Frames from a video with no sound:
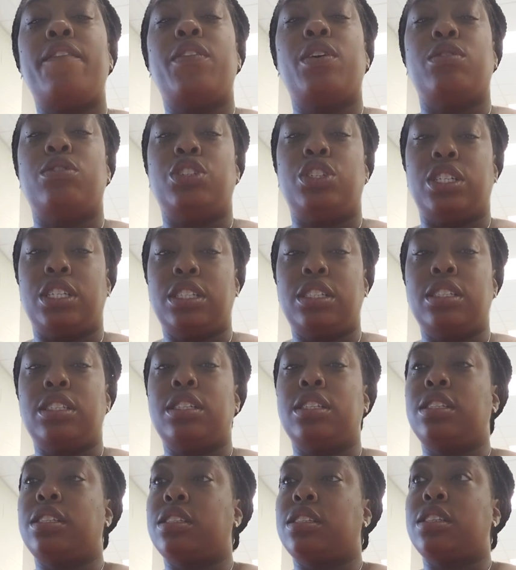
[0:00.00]
feel just
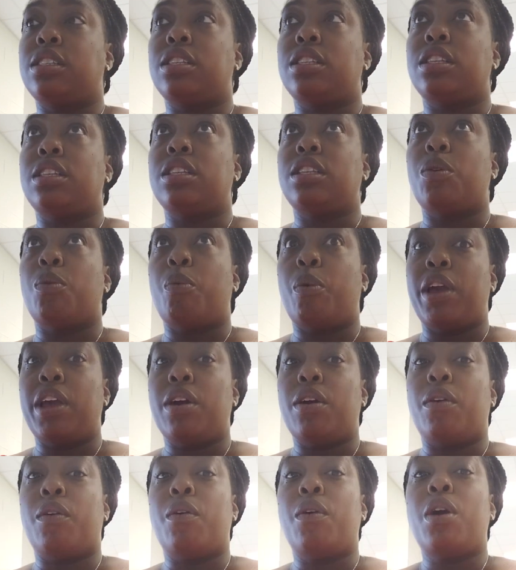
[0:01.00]
as
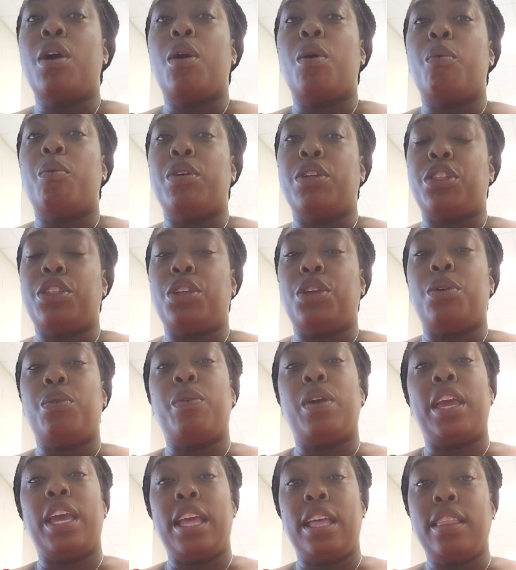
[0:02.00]
well with
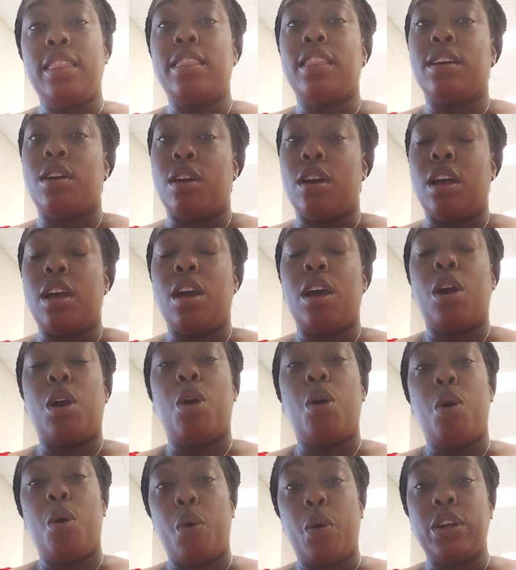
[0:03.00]
you in the
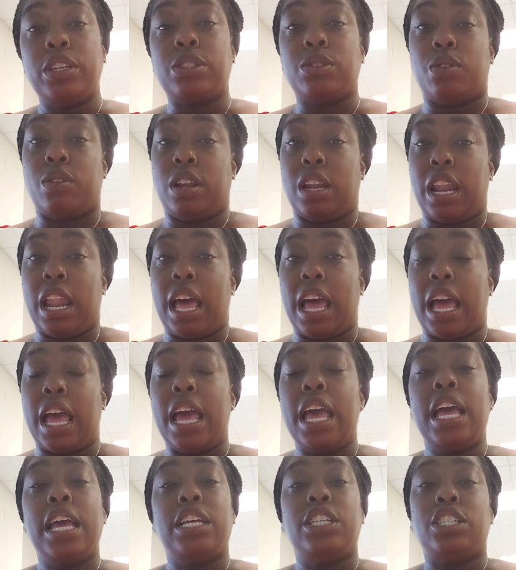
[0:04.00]
course online,
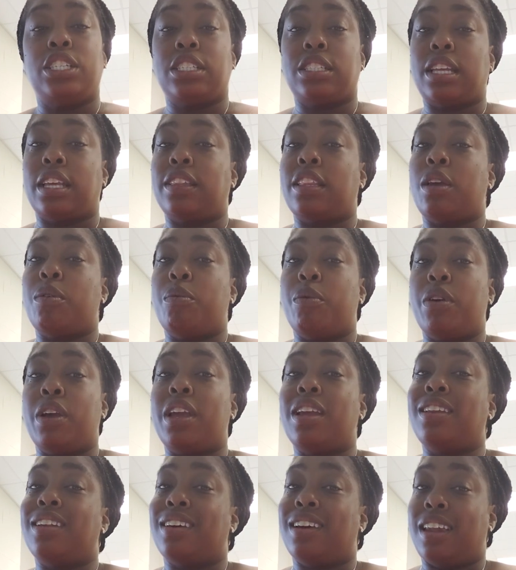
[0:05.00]
just like they would
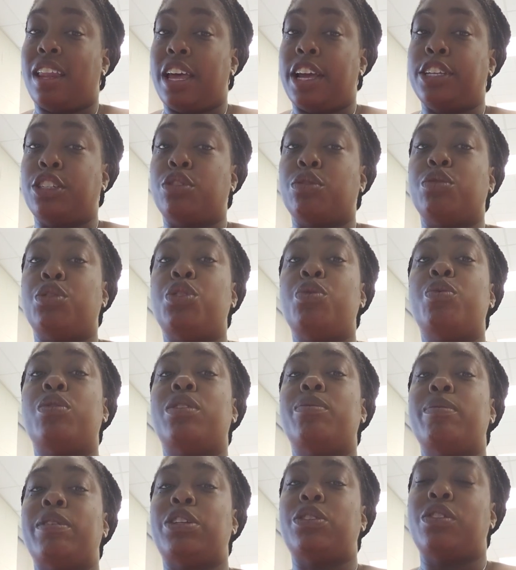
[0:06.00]
in the classroom. You want
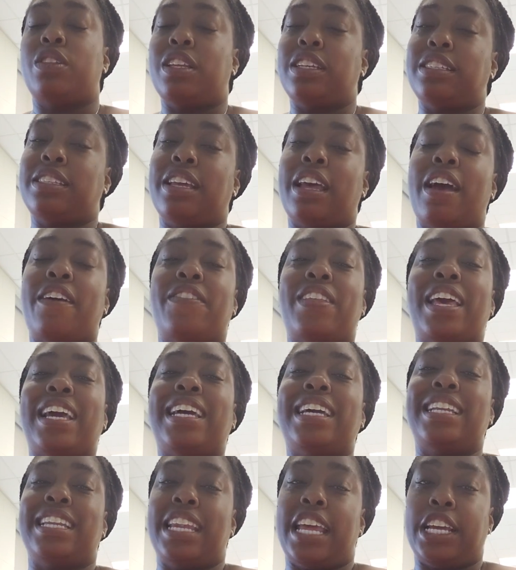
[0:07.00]
to make sure they still have that
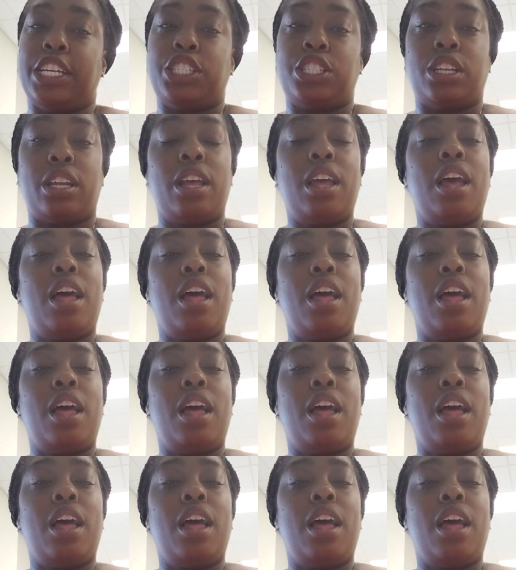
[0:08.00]
connection.